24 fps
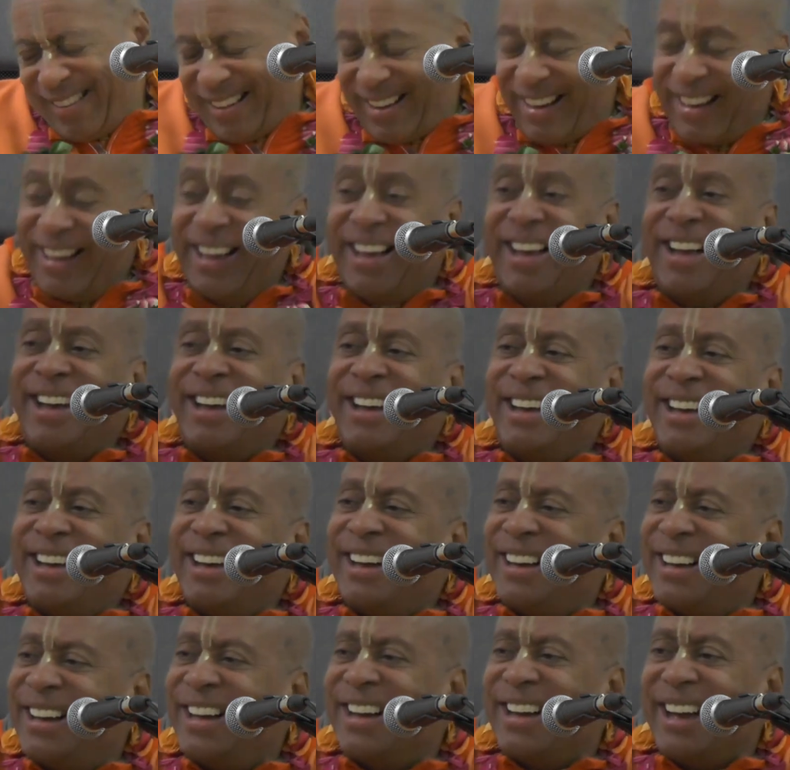
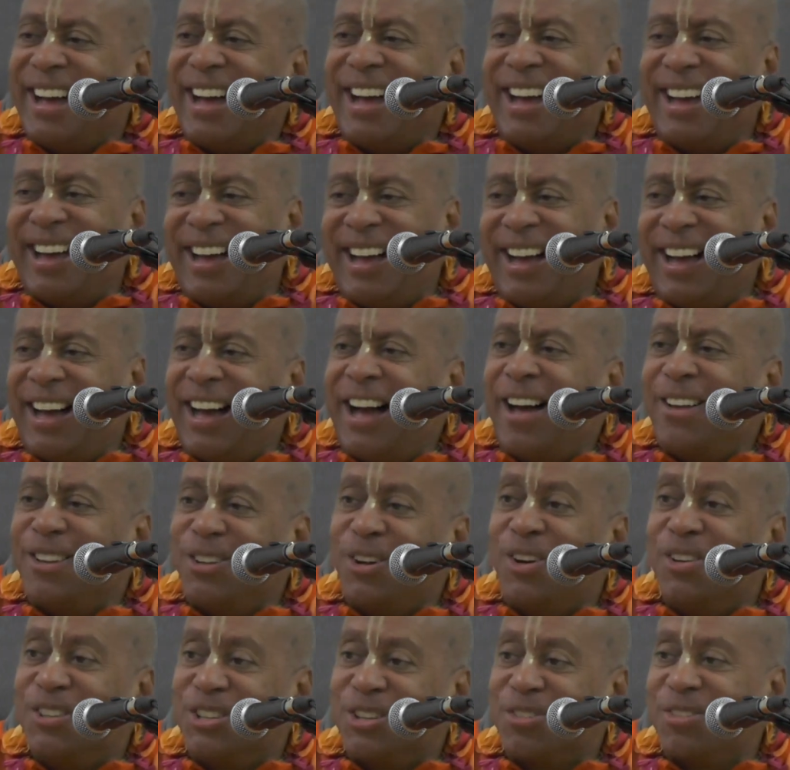How
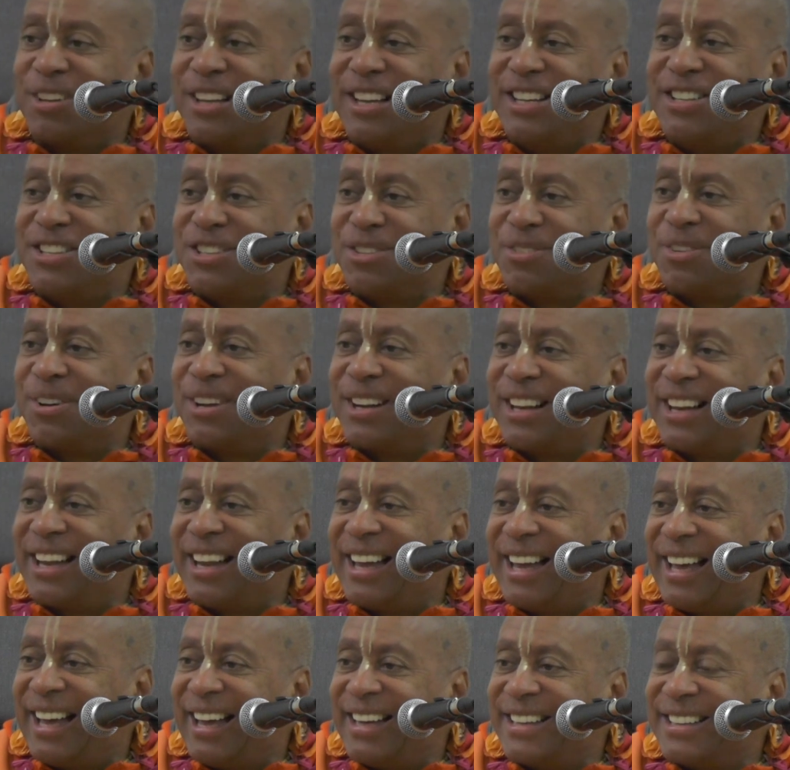long is the relationship going to
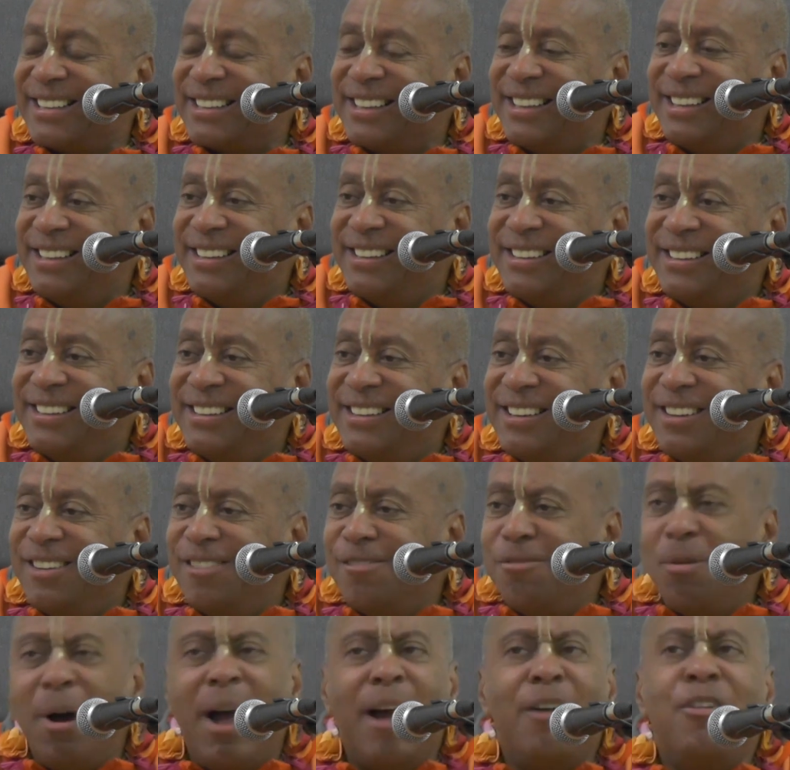last?
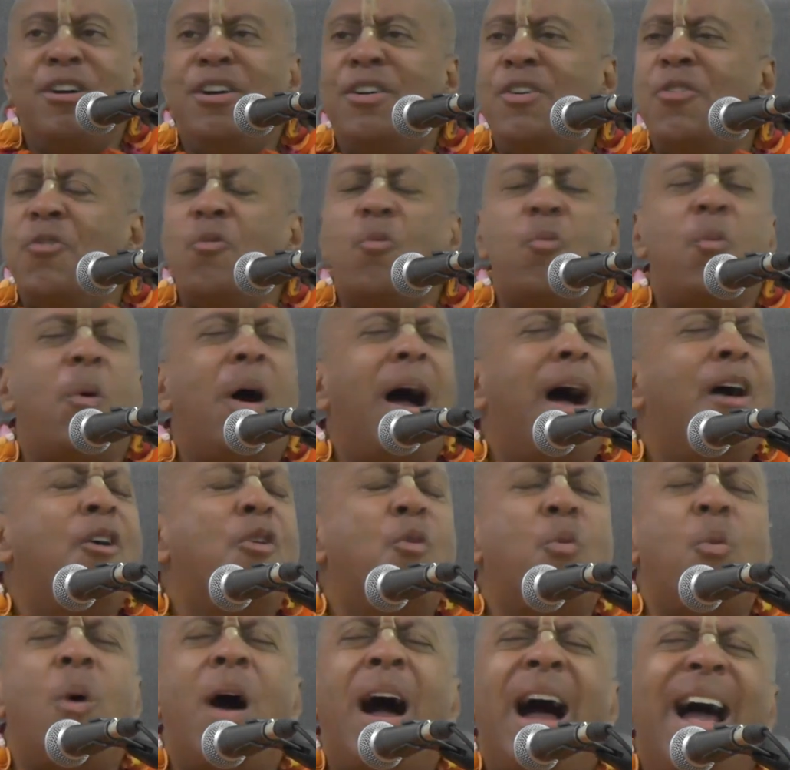
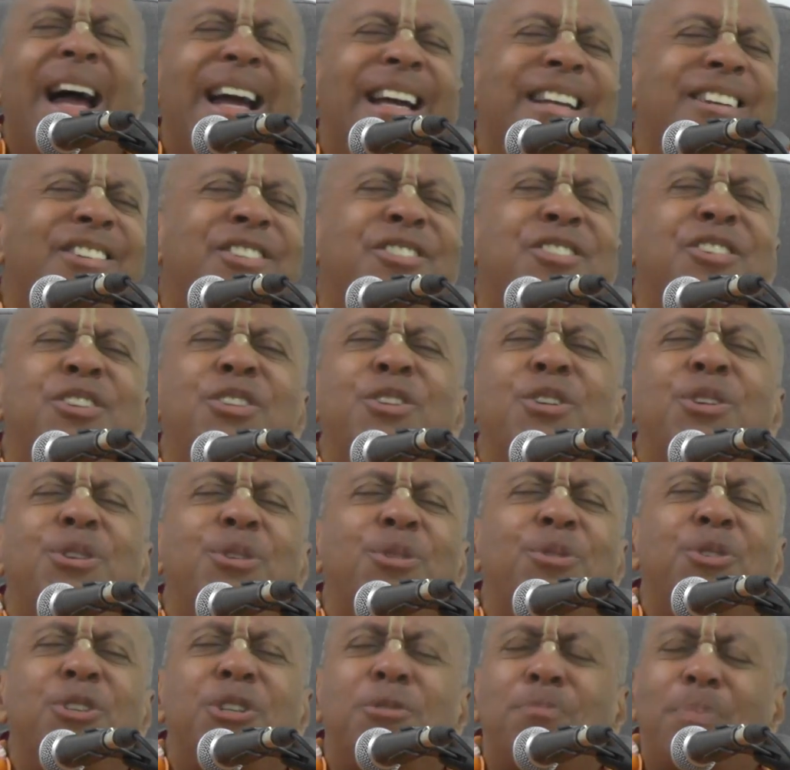Why do
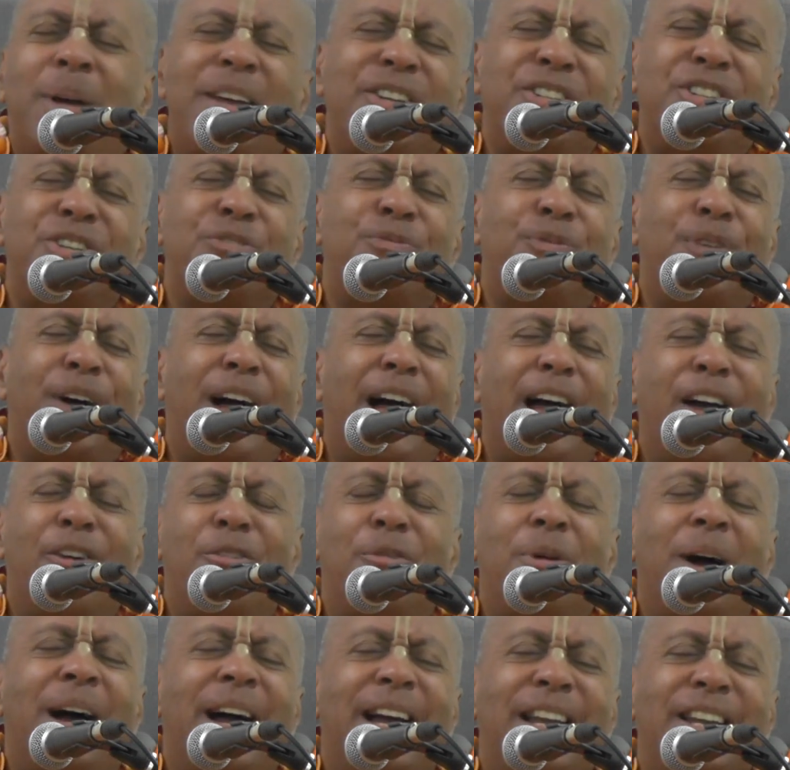you specify?
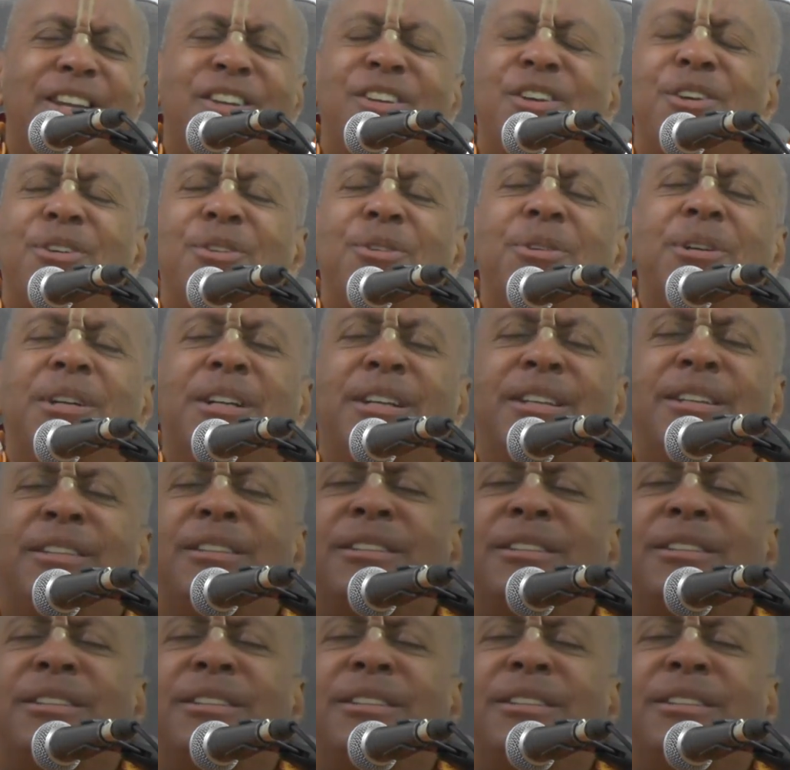Why do you